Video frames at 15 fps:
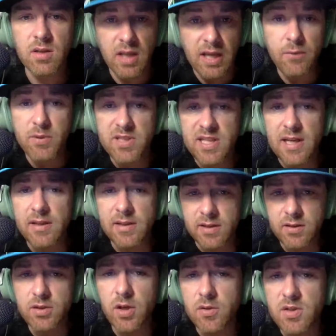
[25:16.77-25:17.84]
like we said,
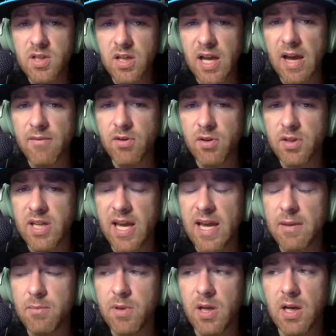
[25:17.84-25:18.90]
Dylan Jones is going to have a good
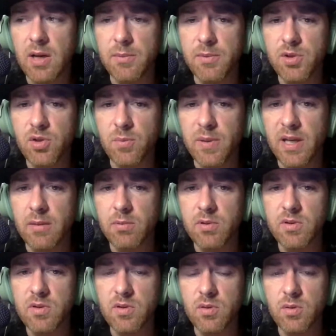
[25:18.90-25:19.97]
game. He should be able
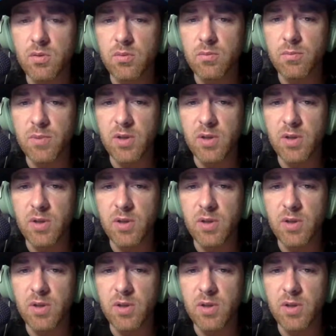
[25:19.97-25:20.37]
to,